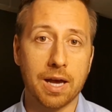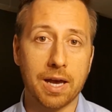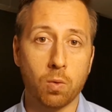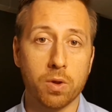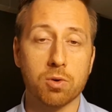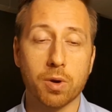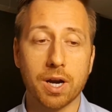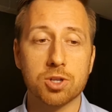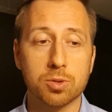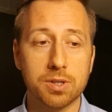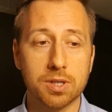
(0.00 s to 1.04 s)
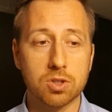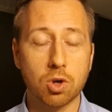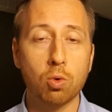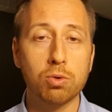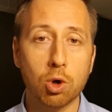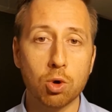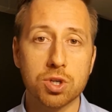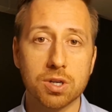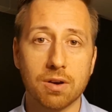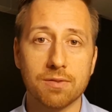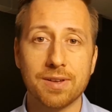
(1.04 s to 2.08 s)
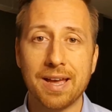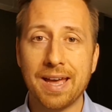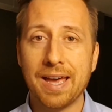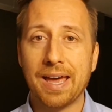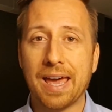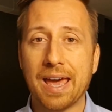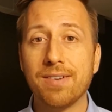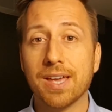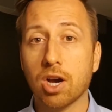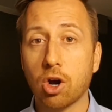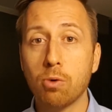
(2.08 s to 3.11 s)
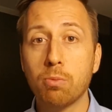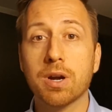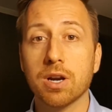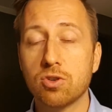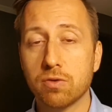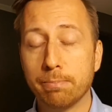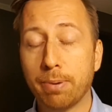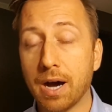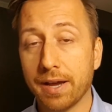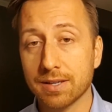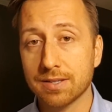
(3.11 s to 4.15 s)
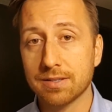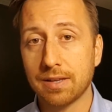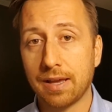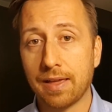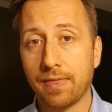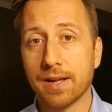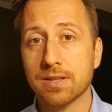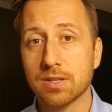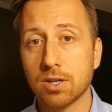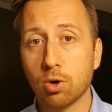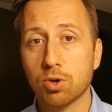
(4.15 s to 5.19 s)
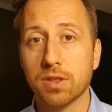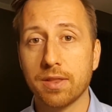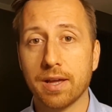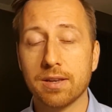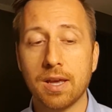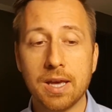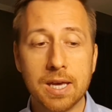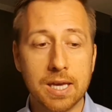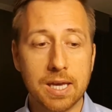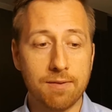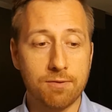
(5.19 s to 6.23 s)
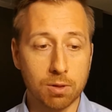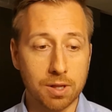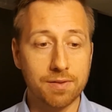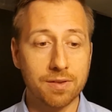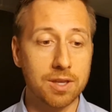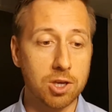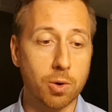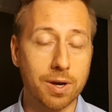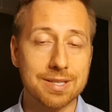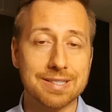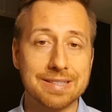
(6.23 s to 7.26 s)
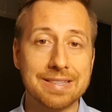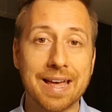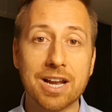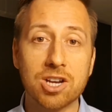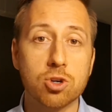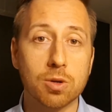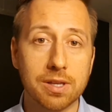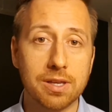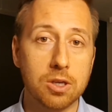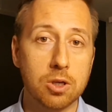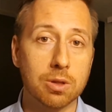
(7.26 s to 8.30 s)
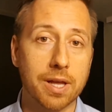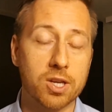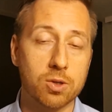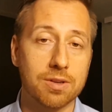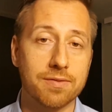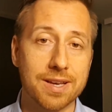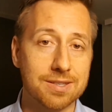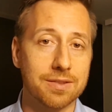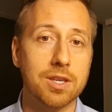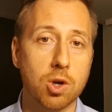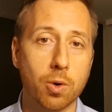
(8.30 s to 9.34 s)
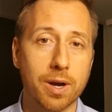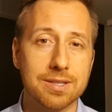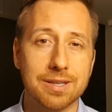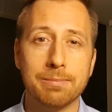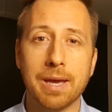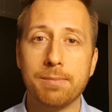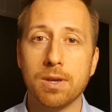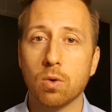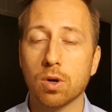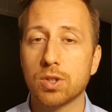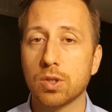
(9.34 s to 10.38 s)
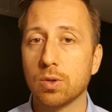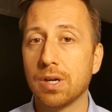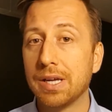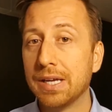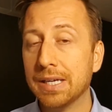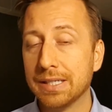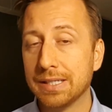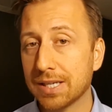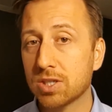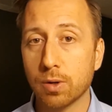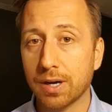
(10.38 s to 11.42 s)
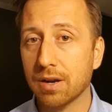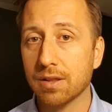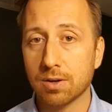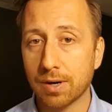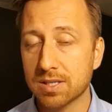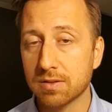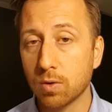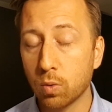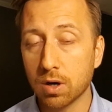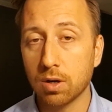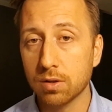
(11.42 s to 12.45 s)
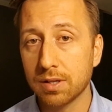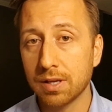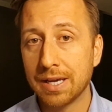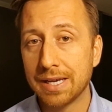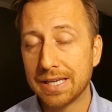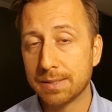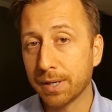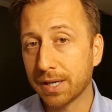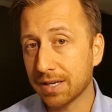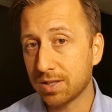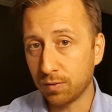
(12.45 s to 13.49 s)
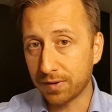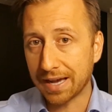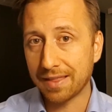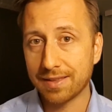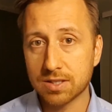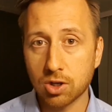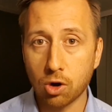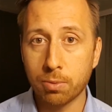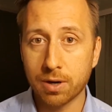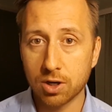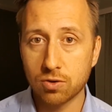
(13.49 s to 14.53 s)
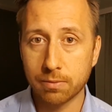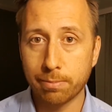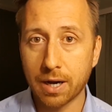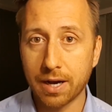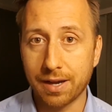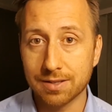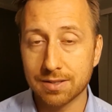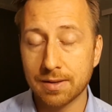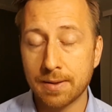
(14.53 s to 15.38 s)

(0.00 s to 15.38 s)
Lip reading: with regards to this whole notion of having a home country bias, and that's the notion that if you live in the US, naturally you like to invest in the US and maybe you want to disregard the rest of the world, is because you've got this home country bias.